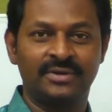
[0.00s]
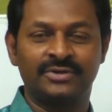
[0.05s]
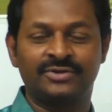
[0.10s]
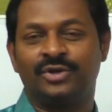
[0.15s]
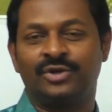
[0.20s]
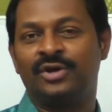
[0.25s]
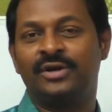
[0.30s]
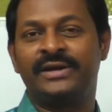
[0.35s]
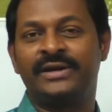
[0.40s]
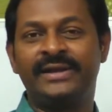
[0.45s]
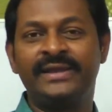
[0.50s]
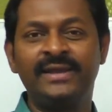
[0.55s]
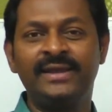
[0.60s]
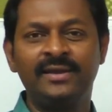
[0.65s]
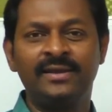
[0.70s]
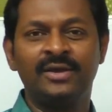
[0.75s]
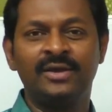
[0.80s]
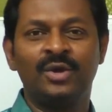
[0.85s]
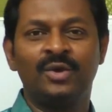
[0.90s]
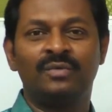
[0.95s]
So
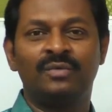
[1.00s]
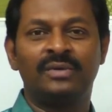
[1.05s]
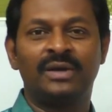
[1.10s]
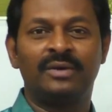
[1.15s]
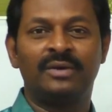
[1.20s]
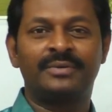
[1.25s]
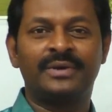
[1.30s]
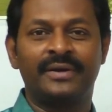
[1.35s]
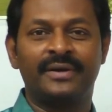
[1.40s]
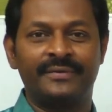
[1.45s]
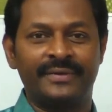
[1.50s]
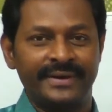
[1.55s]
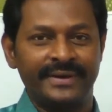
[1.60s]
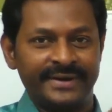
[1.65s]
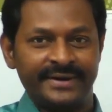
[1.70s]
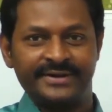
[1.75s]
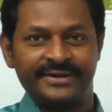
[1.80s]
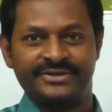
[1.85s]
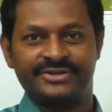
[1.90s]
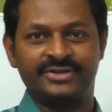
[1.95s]
already we have covered
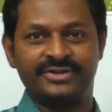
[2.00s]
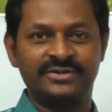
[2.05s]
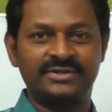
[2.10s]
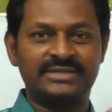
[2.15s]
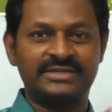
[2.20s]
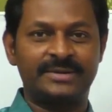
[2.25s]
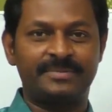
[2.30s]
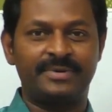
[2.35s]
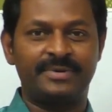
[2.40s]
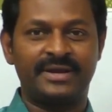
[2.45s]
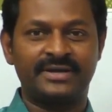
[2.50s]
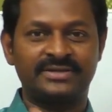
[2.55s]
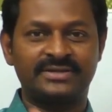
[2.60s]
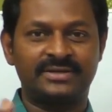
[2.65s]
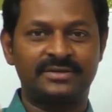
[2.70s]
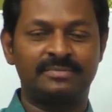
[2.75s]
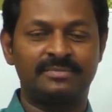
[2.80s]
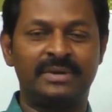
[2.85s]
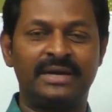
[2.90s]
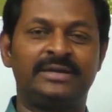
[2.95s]
addition,
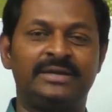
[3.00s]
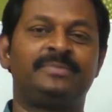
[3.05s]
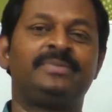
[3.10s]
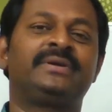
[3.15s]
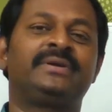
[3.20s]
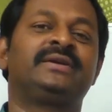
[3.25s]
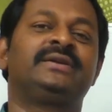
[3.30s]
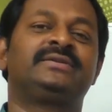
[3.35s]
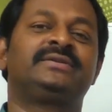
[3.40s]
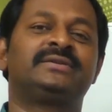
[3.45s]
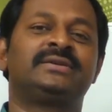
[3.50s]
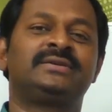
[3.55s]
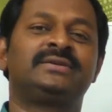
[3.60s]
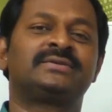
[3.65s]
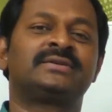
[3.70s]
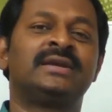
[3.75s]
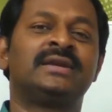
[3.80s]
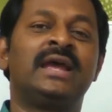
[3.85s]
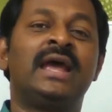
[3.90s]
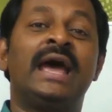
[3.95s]
subtraction, multiplications,